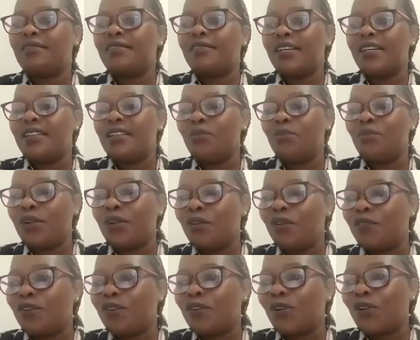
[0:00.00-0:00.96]
Read the
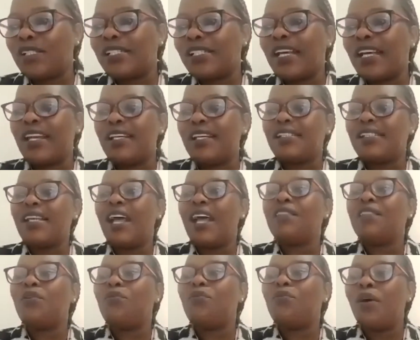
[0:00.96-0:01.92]
word of God says,
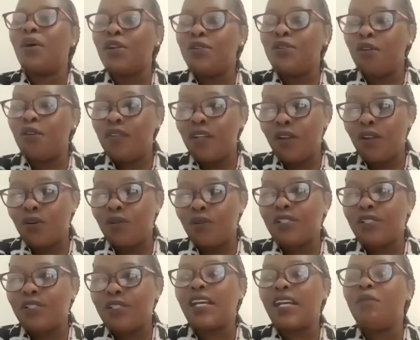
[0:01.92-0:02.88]
and the word of the
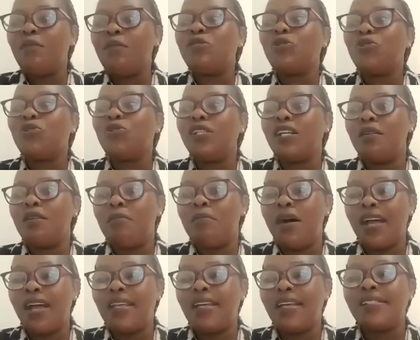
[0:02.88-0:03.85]
Lord came to
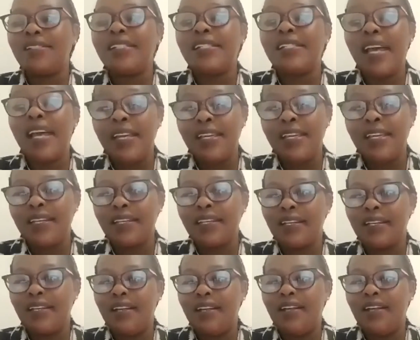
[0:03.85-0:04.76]
Jeremiah saying,